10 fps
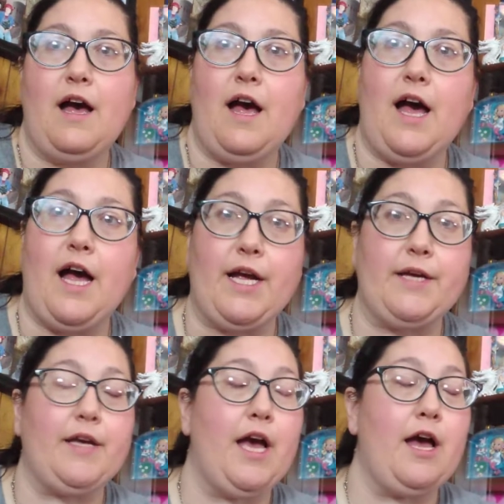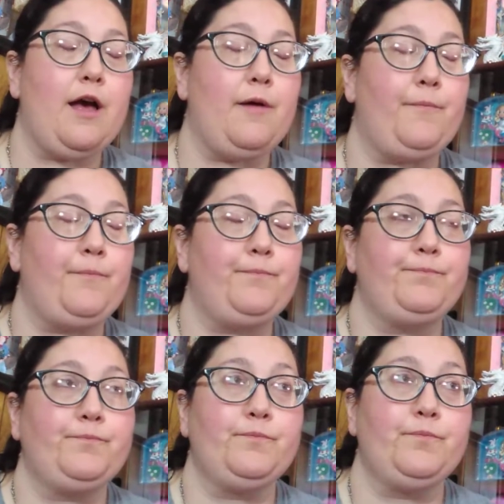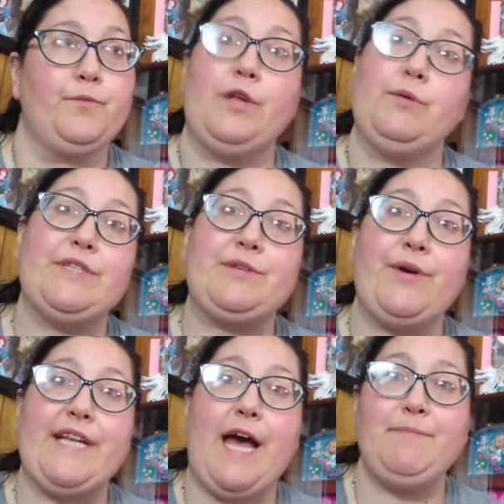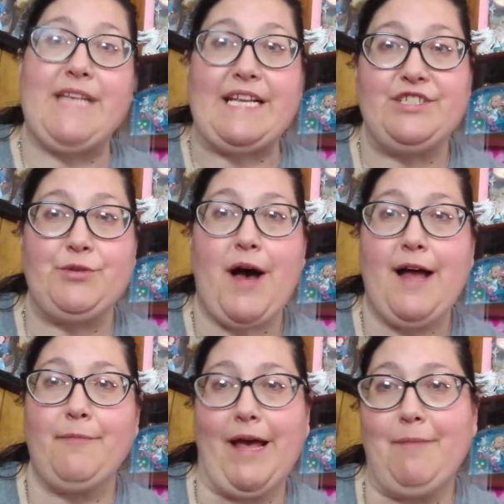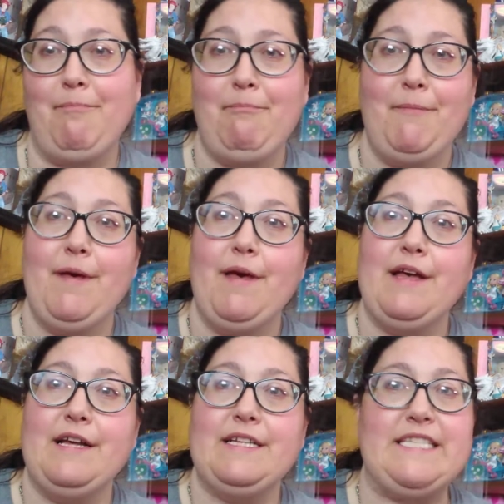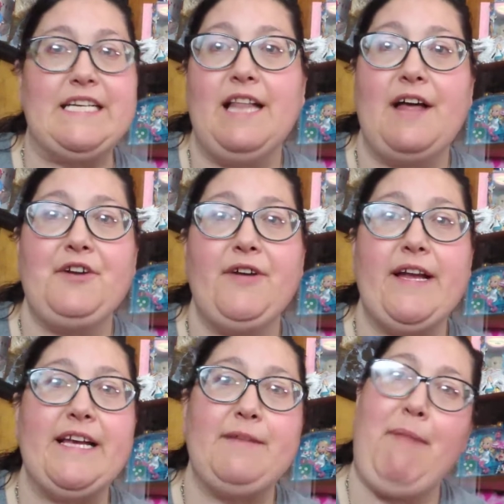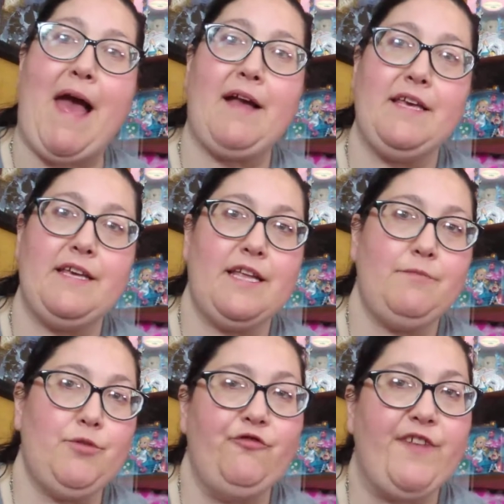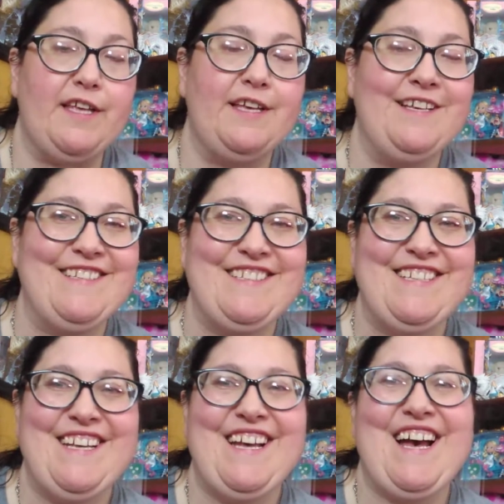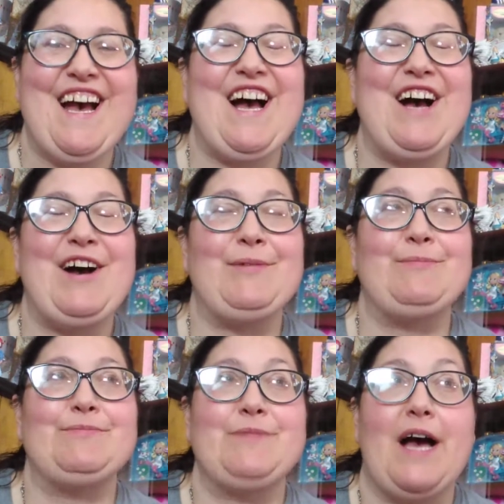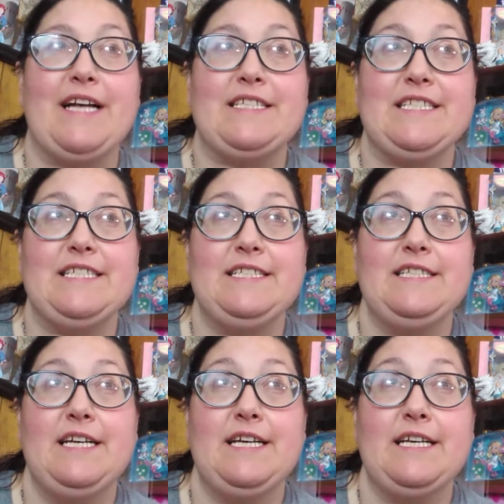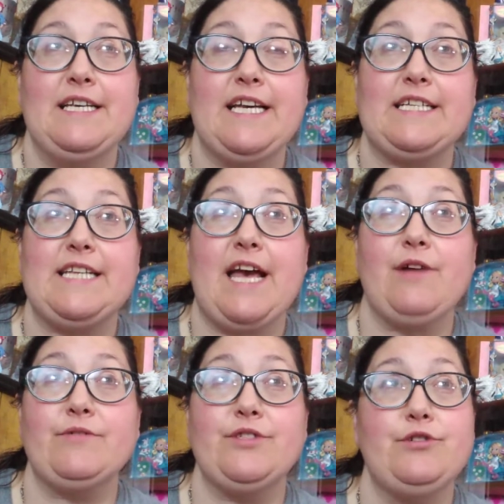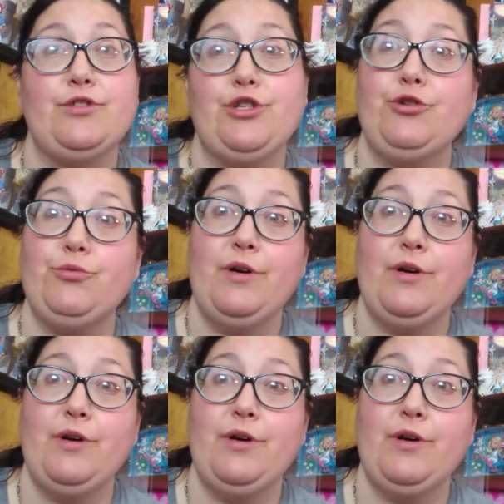I was going to update you on my decluttering, packing, and moving. I did get down to 2